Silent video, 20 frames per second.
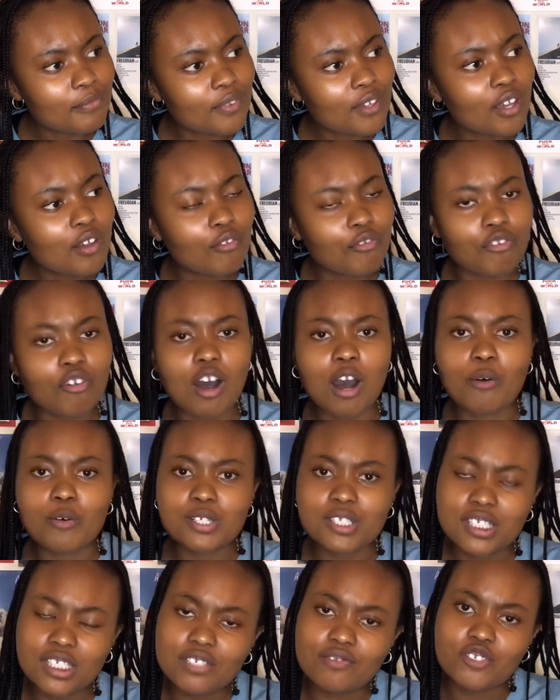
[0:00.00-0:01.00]
for our
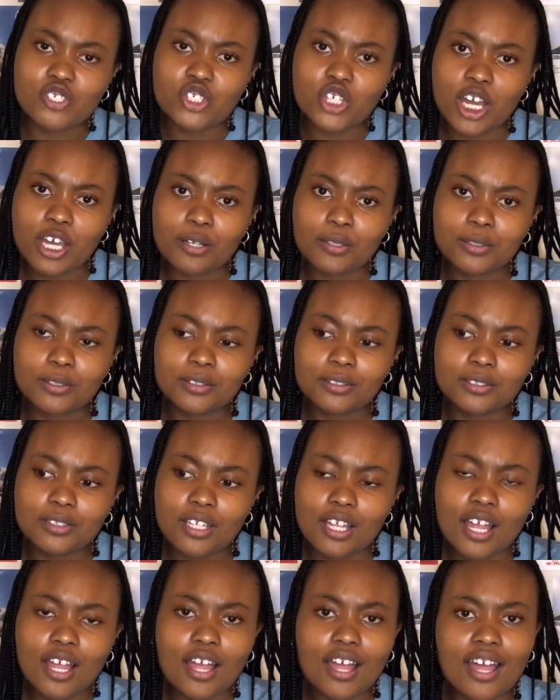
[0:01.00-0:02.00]
TV channel.
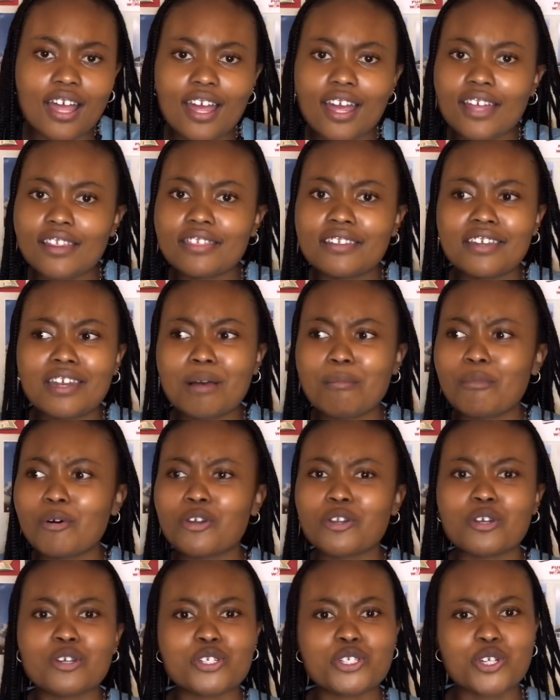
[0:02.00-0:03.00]
And then I'm on
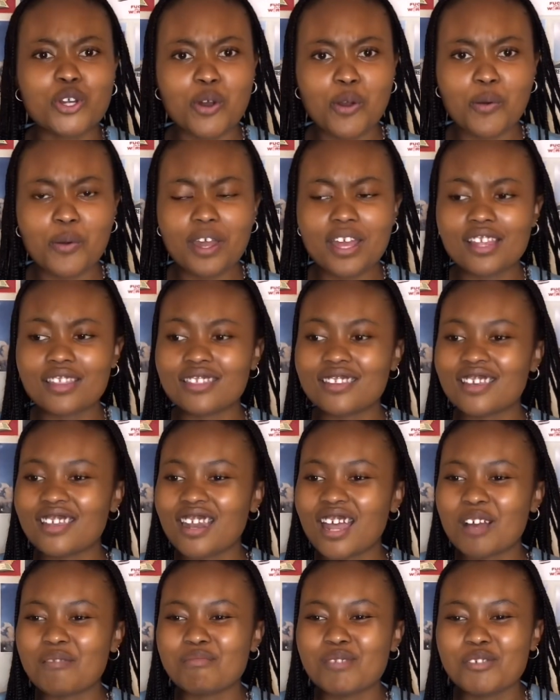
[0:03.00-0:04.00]
a show and then
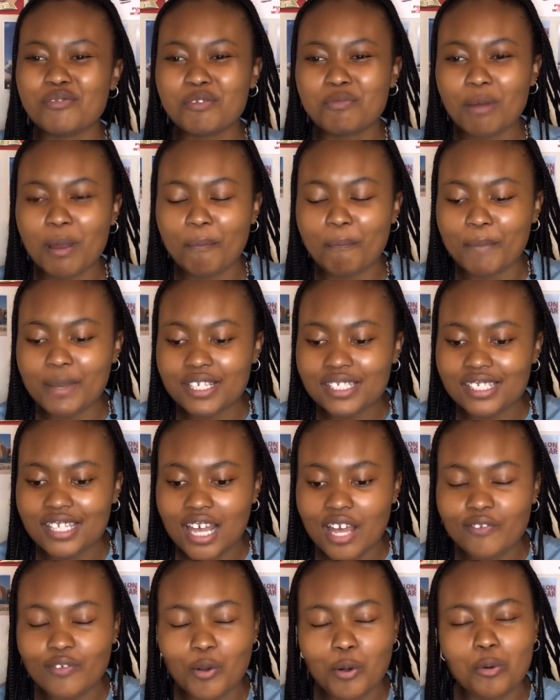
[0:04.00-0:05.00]
I'm living my best
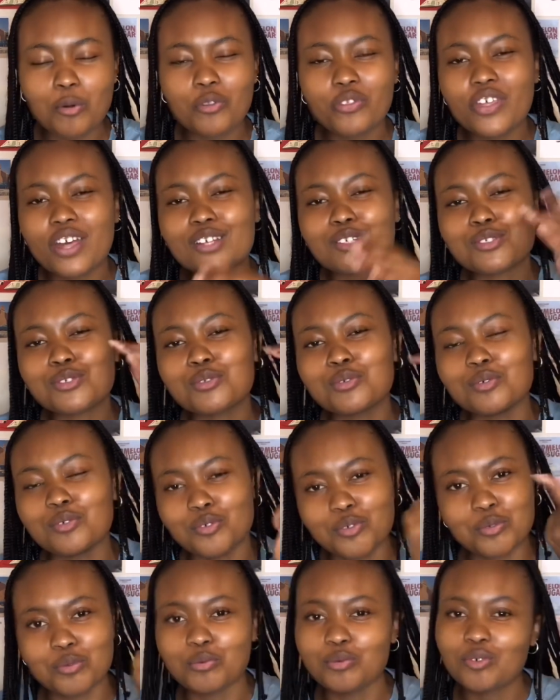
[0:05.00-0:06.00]
life all thanks to
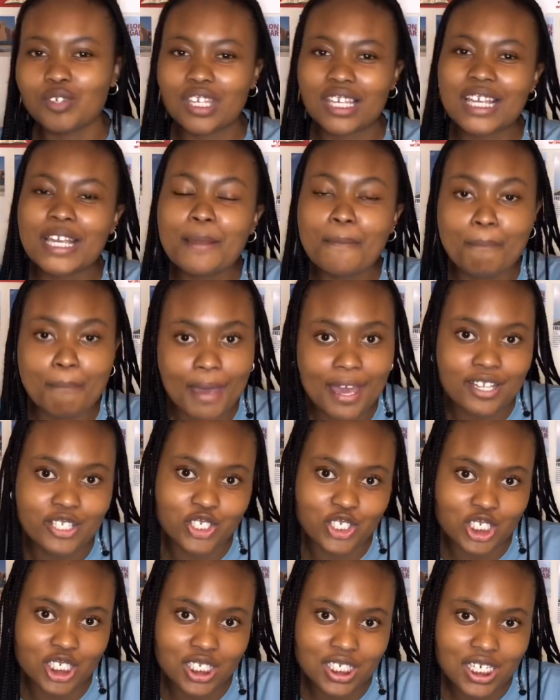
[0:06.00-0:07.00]
you.
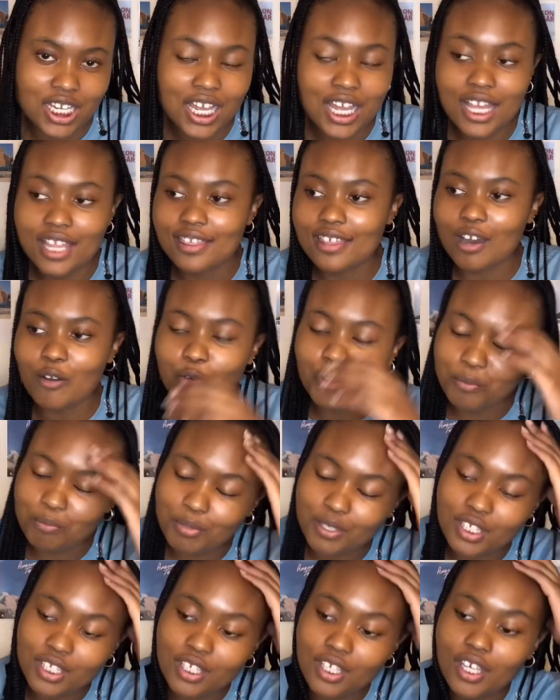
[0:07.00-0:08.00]
Imagine, that would
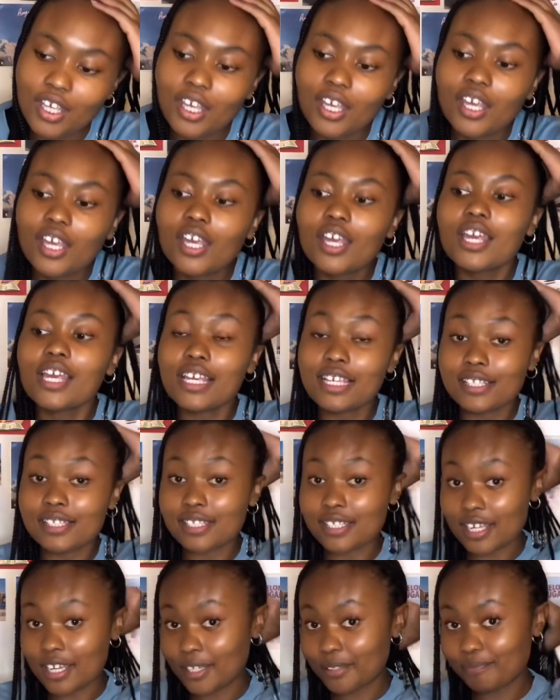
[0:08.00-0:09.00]
be
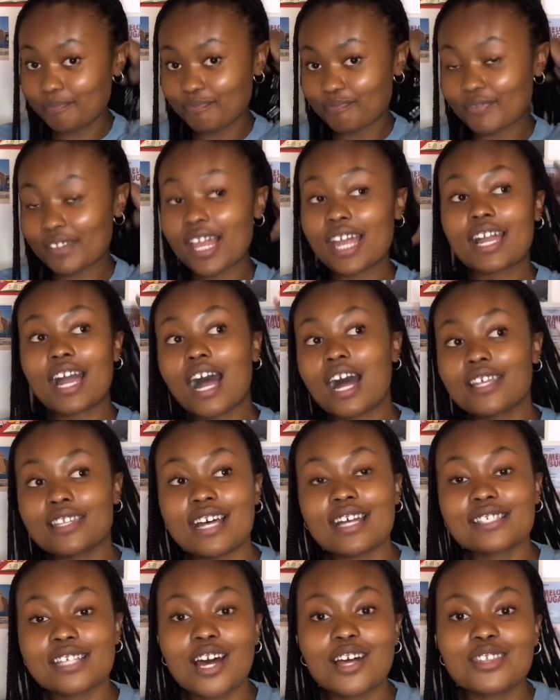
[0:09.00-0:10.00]
insane. Like,
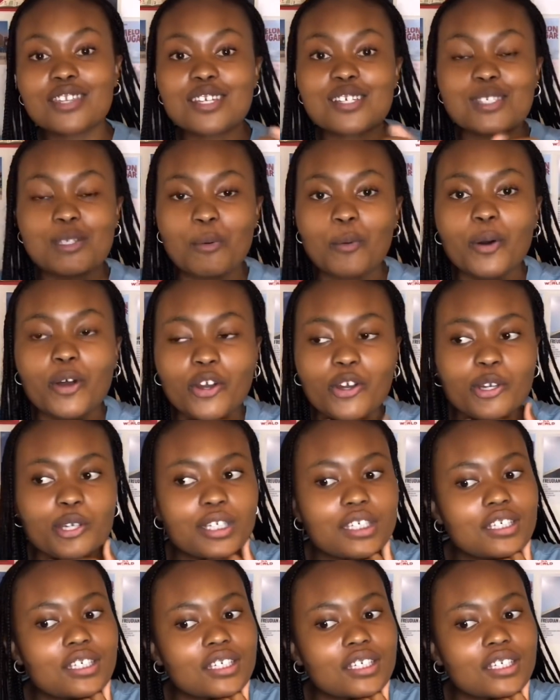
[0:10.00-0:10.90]
that's how things work